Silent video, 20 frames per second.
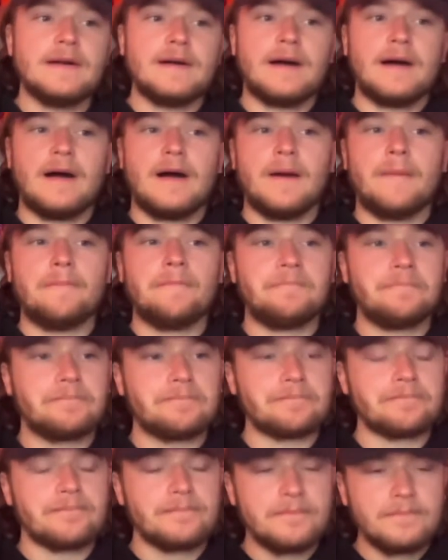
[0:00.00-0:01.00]

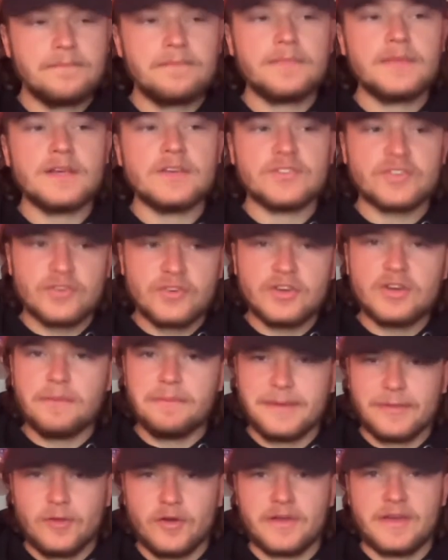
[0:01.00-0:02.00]
So you could
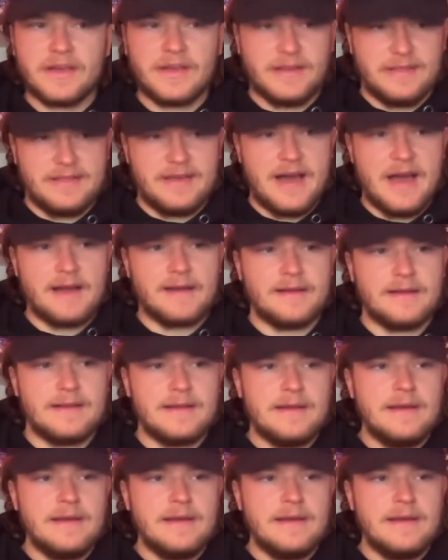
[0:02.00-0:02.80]
be looking at that.